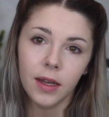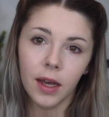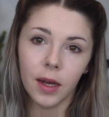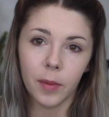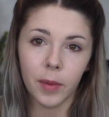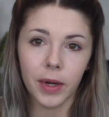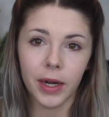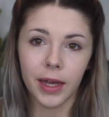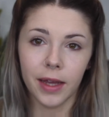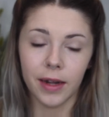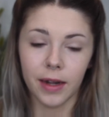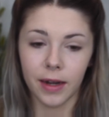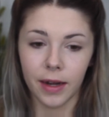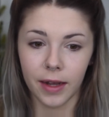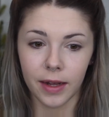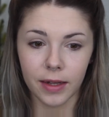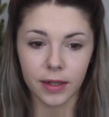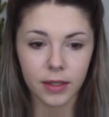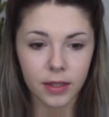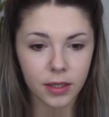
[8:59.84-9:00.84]
I want to get a
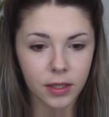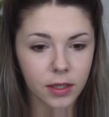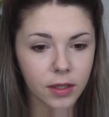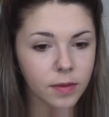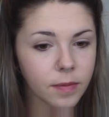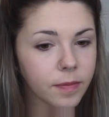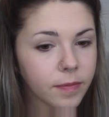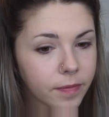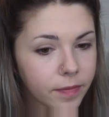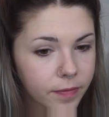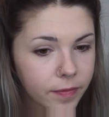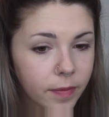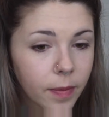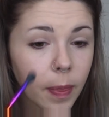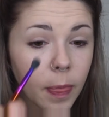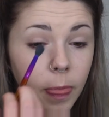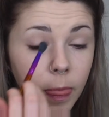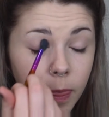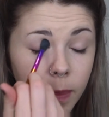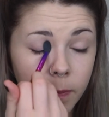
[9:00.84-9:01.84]
nice,
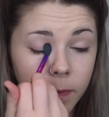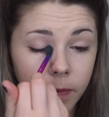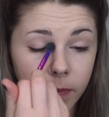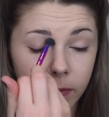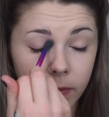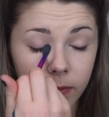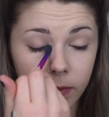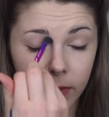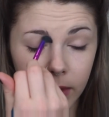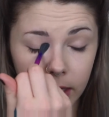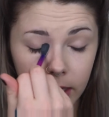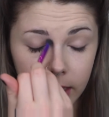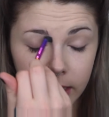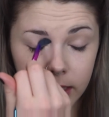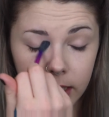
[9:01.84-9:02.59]
like I